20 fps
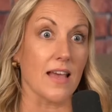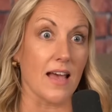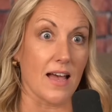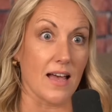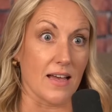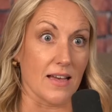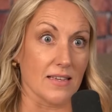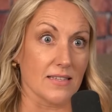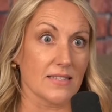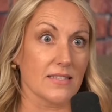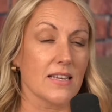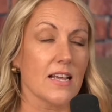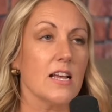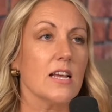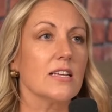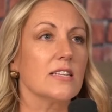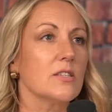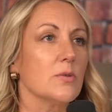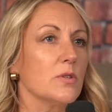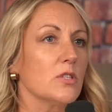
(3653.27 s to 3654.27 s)
right? Yes, okay.
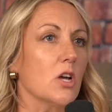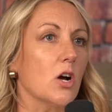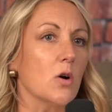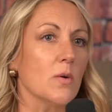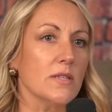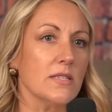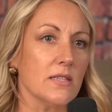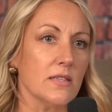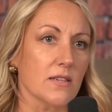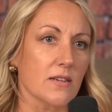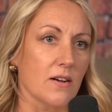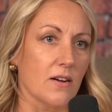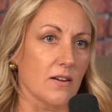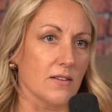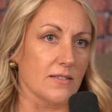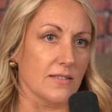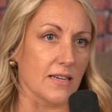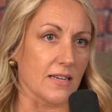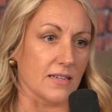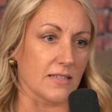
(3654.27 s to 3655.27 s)
Because it was always in the
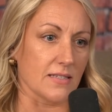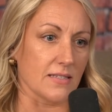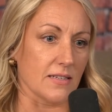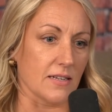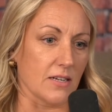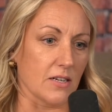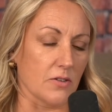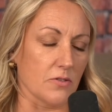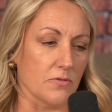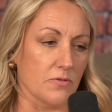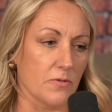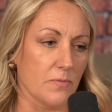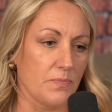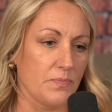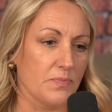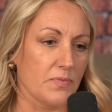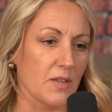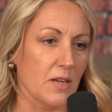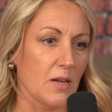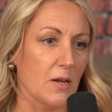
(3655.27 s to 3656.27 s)
context of
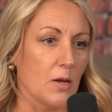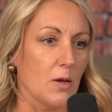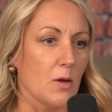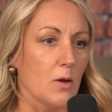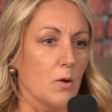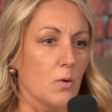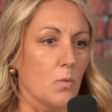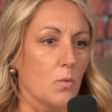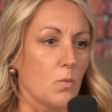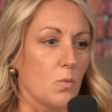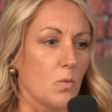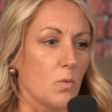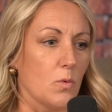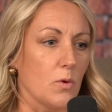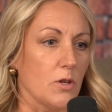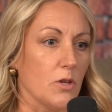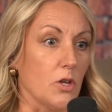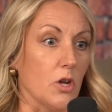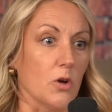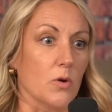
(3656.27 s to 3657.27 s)

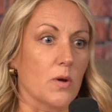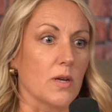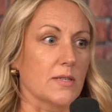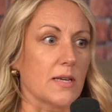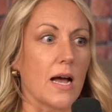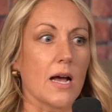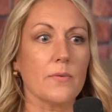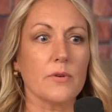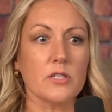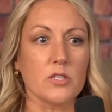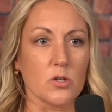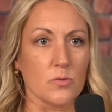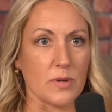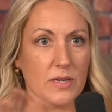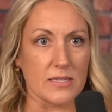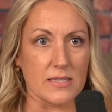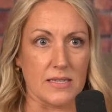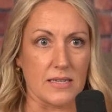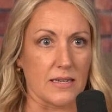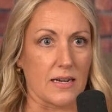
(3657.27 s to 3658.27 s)
you know, because I was so
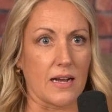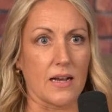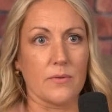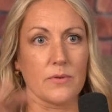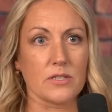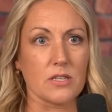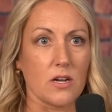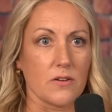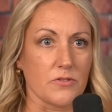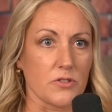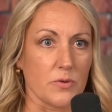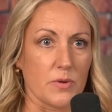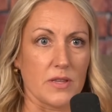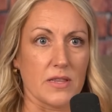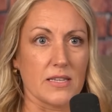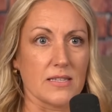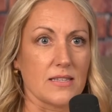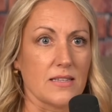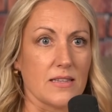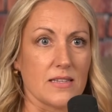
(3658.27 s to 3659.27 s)
busy and I was off
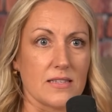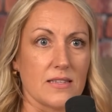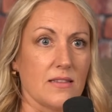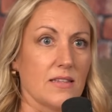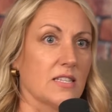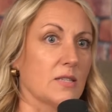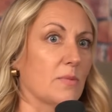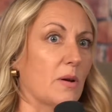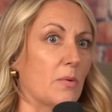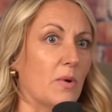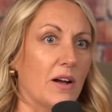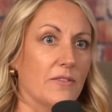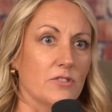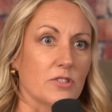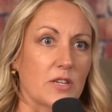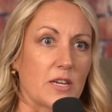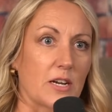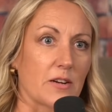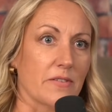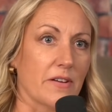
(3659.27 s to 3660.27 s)
doing this and this and this, and my wife
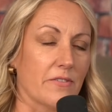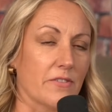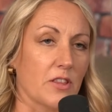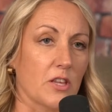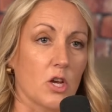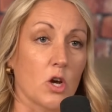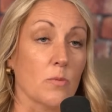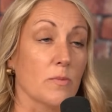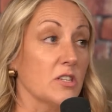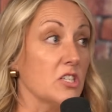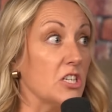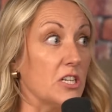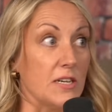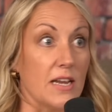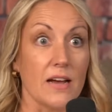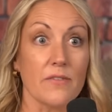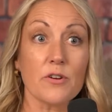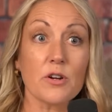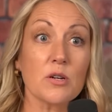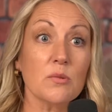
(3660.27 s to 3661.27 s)
took care of everything home, but she
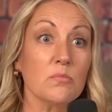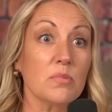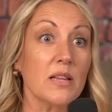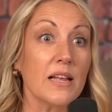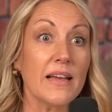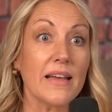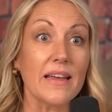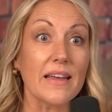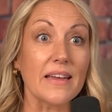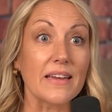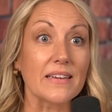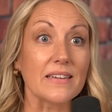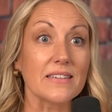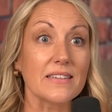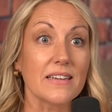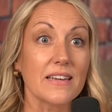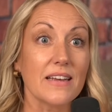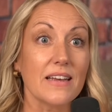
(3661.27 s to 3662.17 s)
never complained,